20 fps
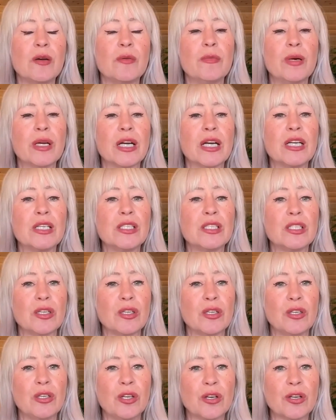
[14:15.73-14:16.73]
because
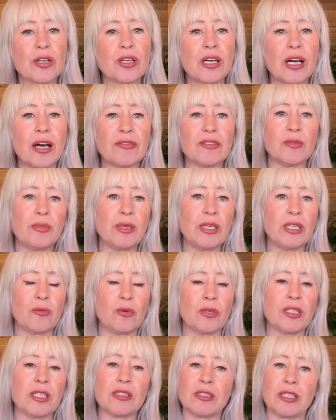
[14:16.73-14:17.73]
you're going to have to be the
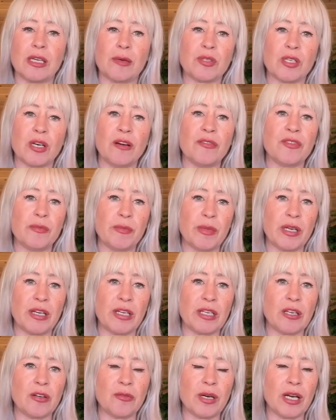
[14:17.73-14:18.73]
one that steps off the
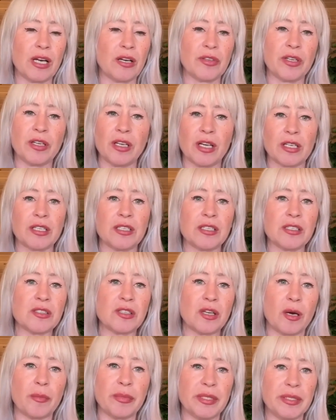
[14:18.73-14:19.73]
merry-go-round. They're not going to
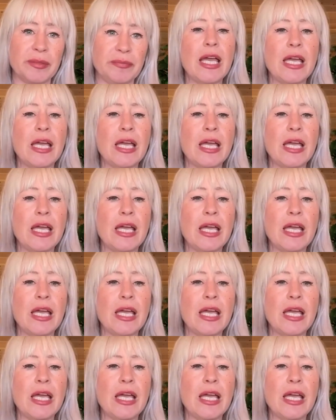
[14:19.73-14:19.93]
stop it.